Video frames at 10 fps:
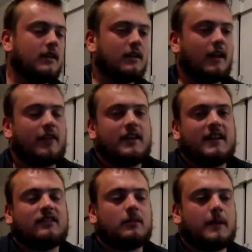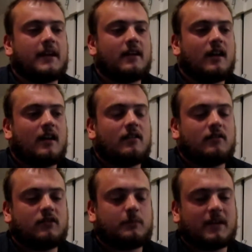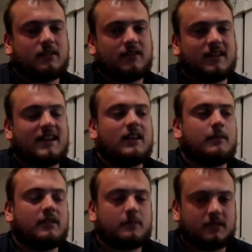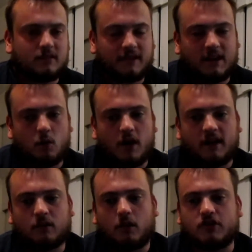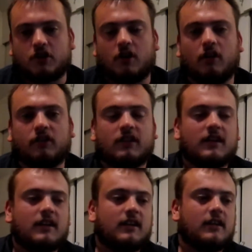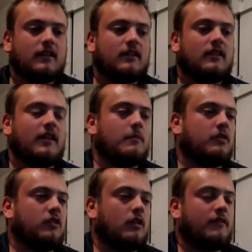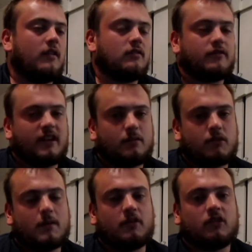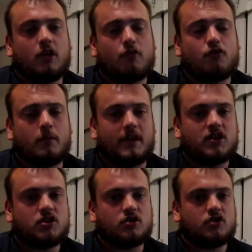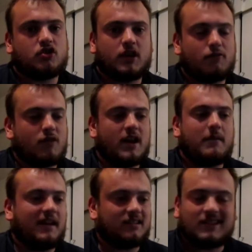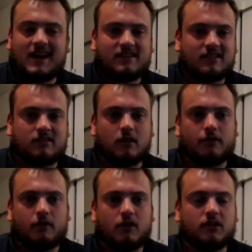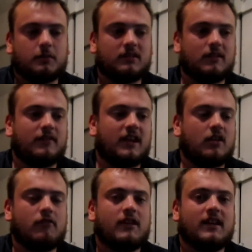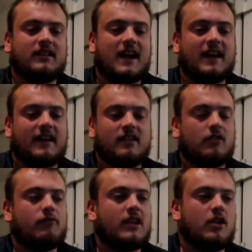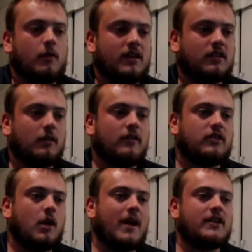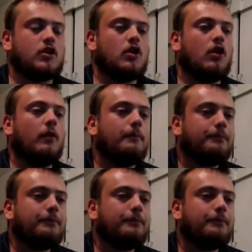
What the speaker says: Like there needs to be specificity. You need to be specifically working towards your goals. Like the muscle confusion thing's pretty much a load of rubbish, just chucking random exercises at stuff, unspecific, you're not really target, you don't really know what you're doing, there's no end goal.